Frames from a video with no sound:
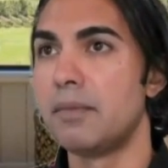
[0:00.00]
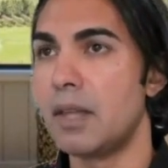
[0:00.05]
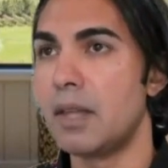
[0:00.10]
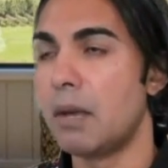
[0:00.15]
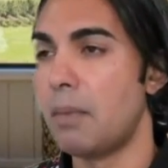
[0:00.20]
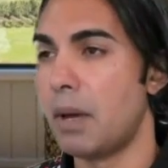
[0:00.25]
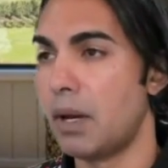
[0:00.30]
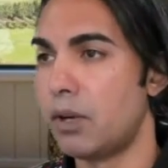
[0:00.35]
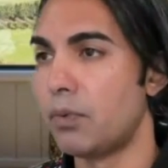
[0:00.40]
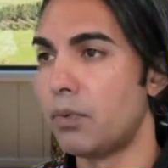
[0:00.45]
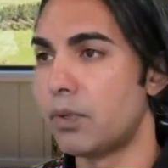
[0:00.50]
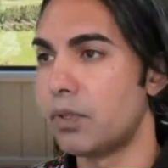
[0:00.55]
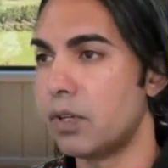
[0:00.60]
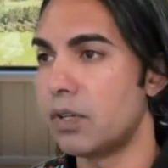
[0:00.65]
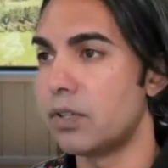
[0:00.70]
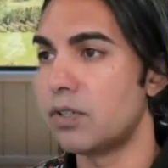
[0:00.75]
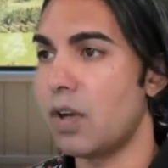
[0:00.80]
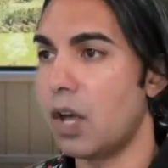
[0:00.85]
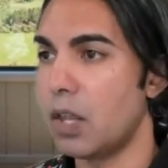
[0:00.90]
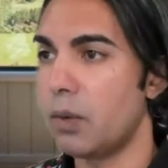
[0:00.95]
amended
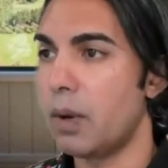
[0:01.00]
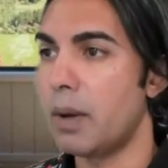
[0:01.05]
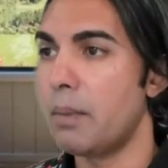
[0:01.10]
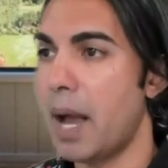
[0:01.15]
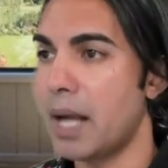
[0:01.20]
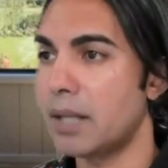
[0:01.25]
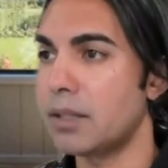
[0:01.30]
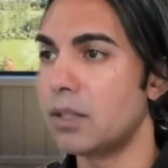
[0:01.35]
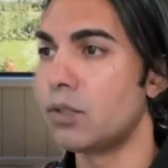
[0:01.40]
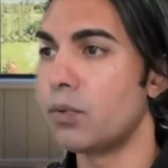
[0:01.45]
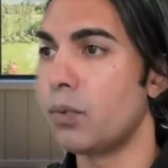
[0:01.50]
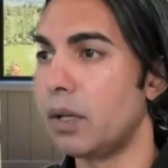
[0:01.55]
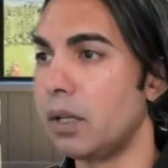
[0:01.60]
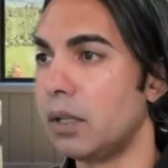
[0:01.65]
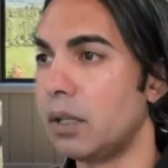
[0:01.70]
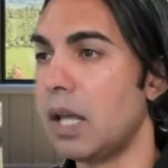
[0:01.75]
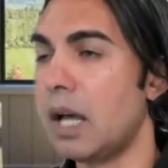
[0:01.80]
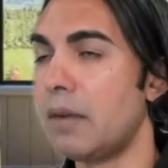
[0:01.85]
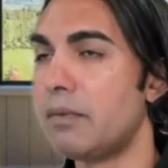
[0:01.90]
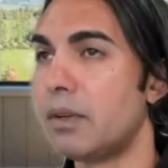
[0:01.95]
returns all the way back to
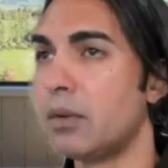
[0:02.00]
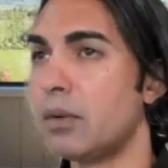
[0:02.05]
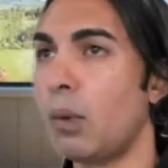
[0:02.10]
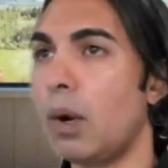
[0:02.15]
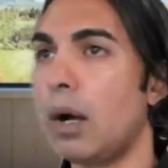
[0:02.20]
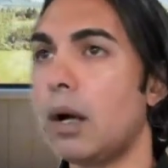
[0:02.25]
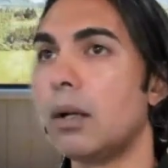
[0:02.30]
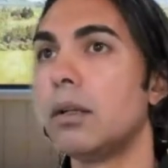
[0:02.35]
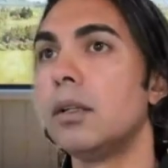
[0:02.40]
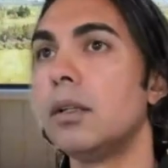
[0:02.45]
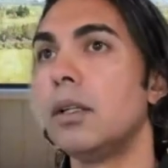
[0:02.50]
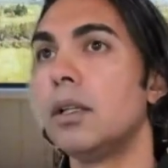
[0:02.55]
2011. Well,